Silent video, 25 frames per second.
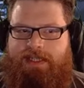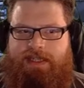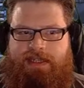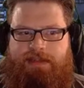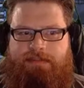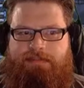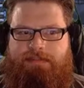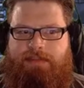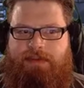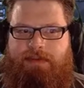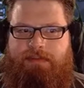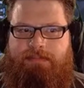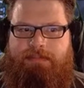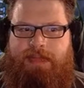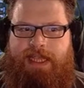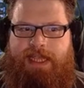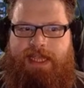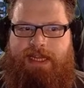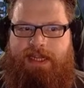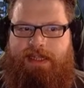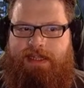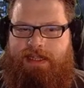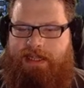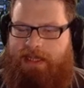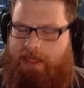But
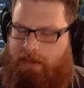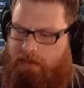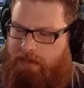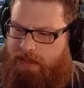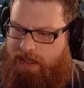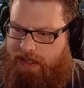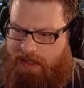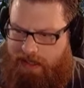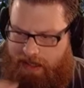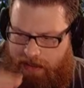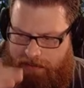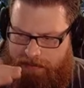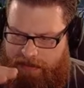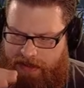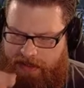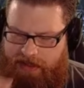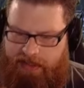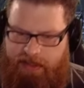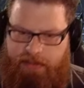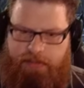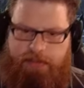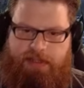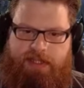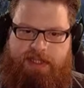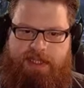making it liquid and keeping it
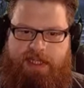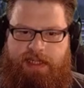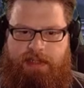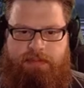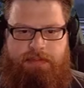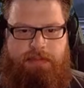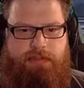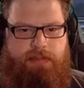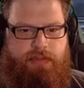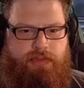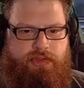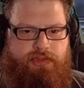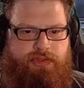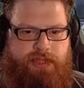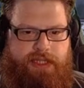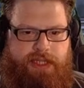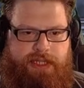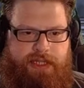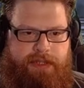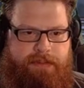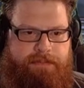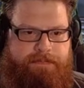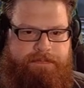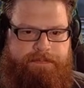liquid is a little bit more tricky.